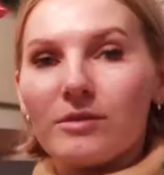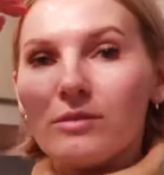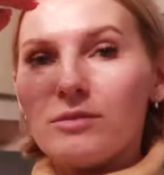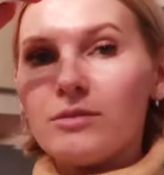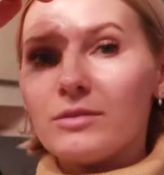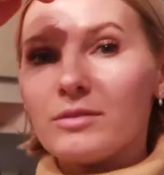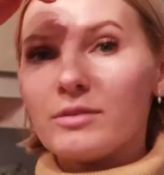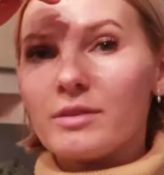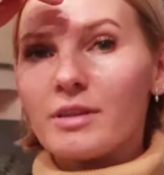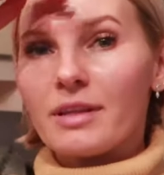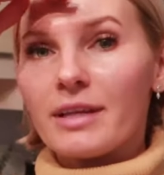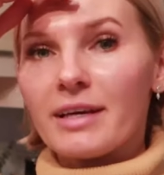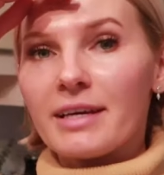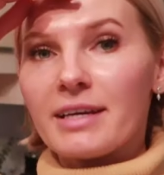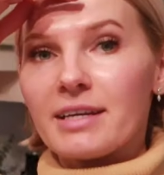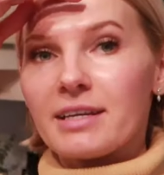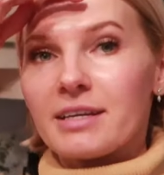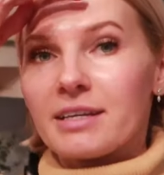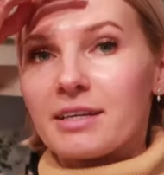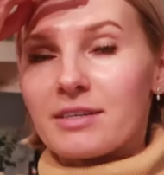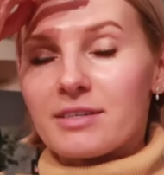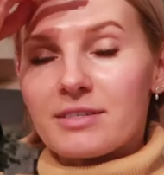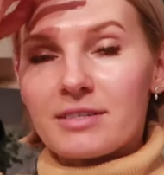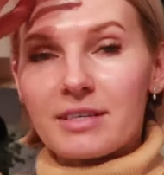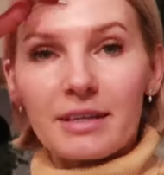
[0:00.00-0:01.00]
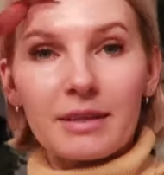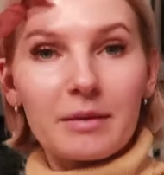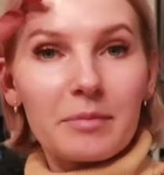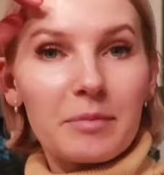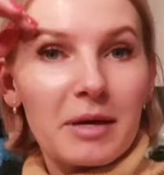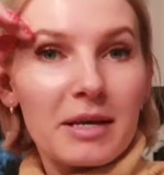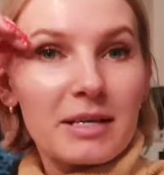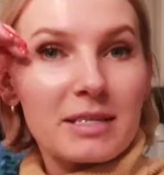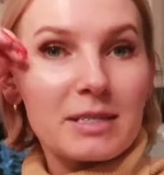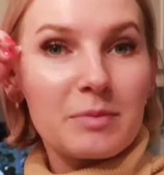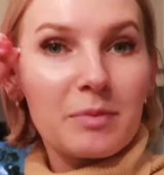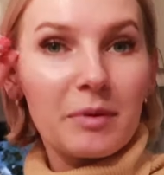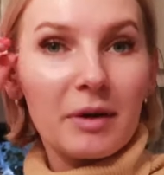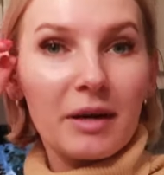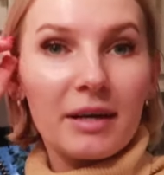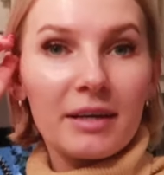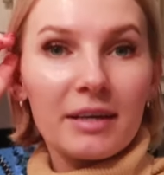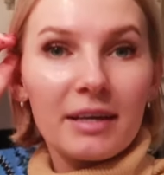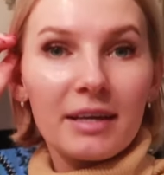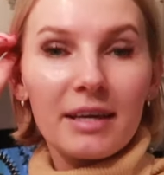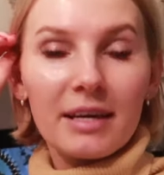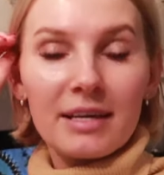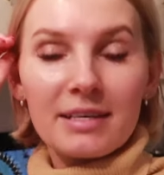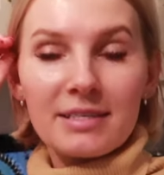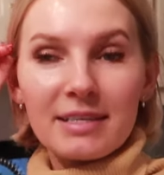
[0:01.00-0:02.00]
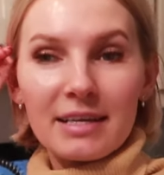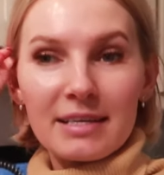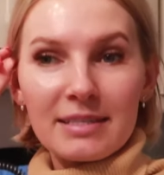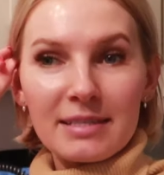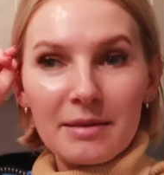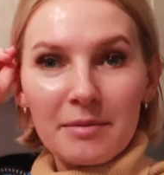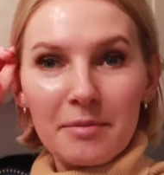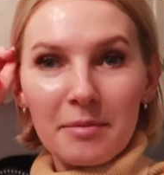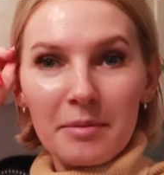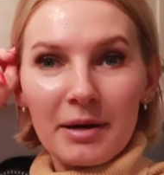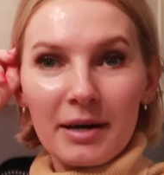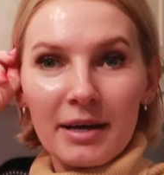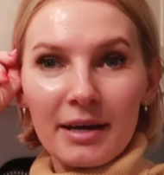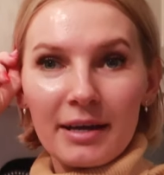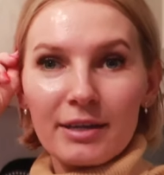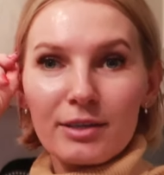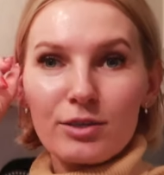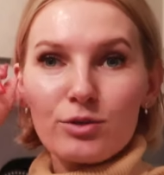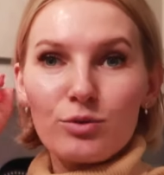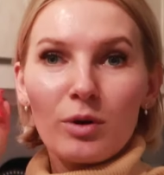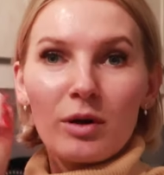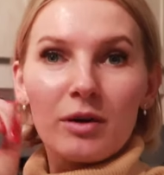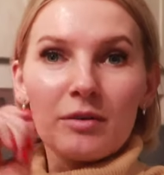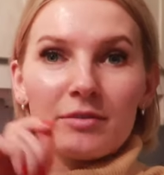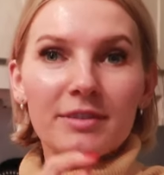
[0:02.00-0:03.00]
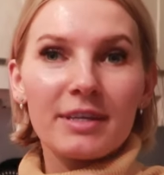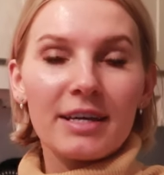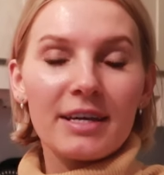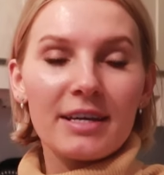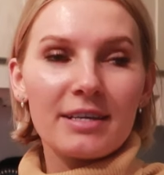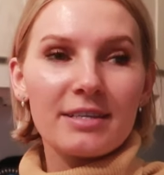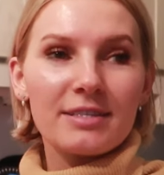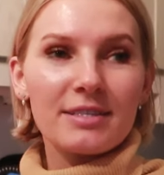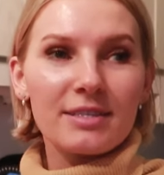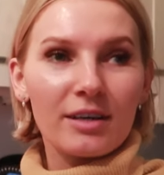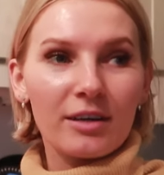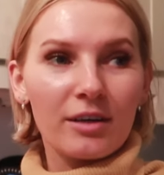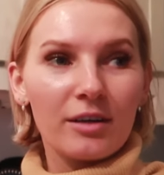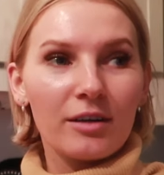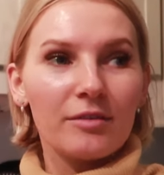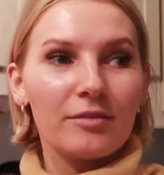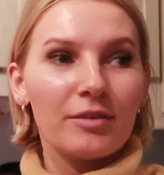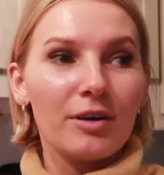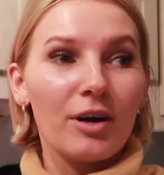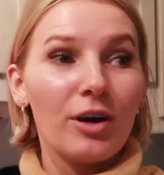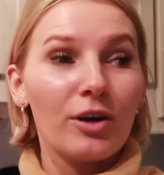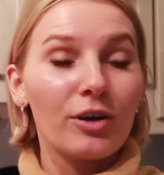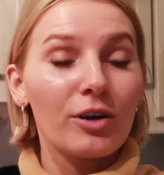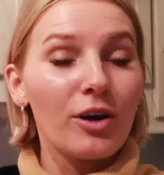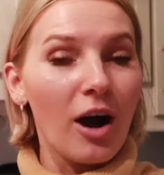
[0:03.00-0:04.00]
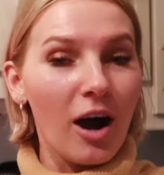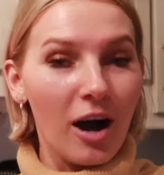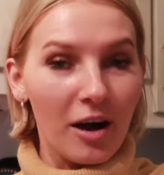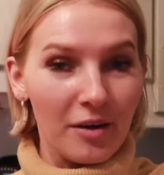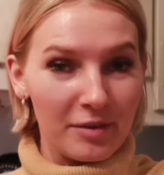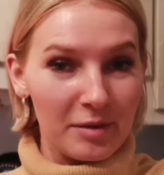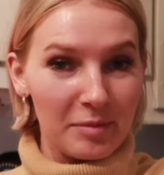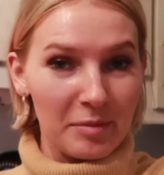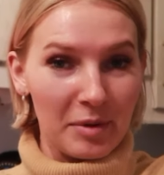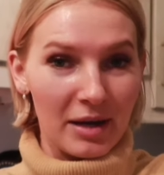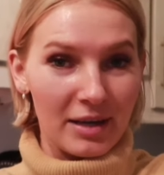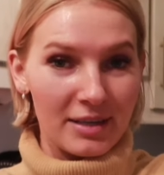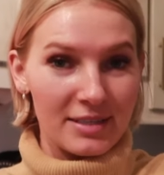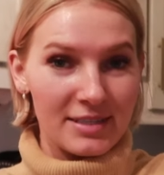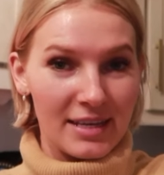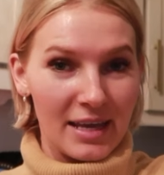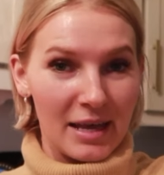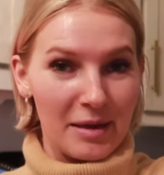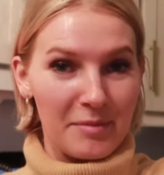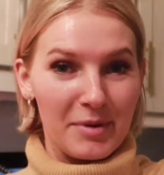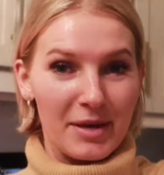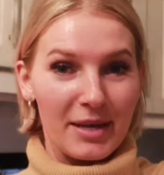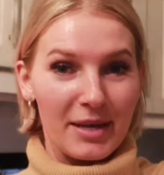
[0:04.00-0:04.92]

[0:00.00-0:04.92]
Ooh, the lighting in here is not the best, but it says that my 12 days of coffee box came